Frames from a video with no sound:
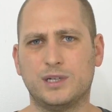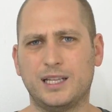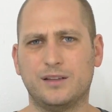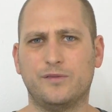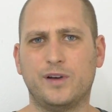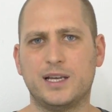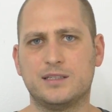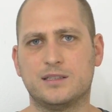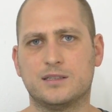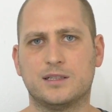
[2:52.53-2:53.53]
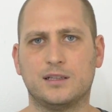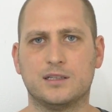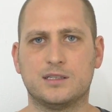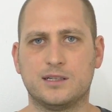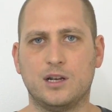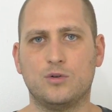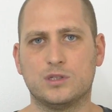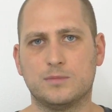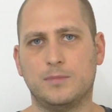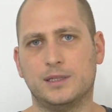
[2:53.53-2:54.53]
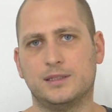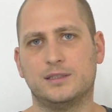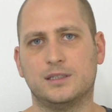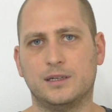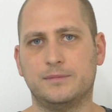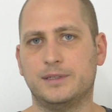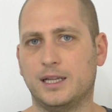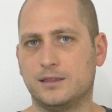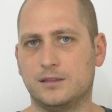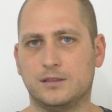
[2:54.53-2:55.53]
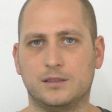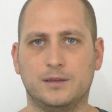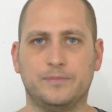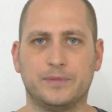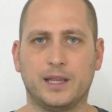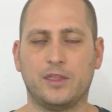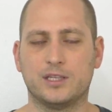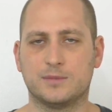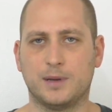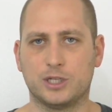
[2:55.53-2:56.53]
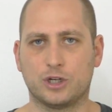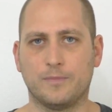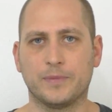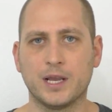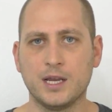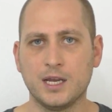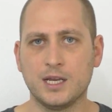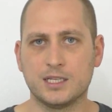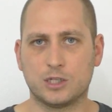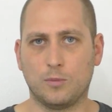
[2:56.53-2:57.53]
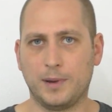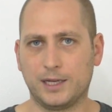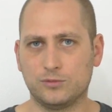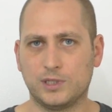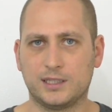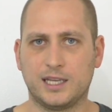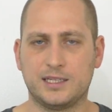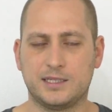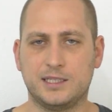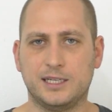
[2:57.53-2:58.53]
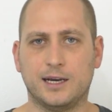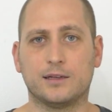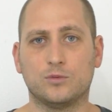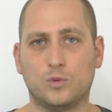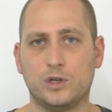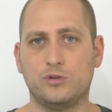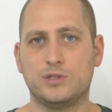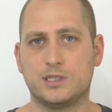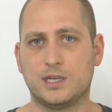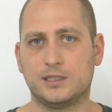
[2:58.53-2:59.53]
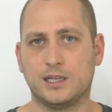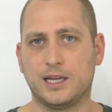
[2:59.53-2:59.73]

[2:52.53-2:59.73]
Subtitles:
not the fastest, not the slowest, but nothing special. So back to that SD card. When you insert the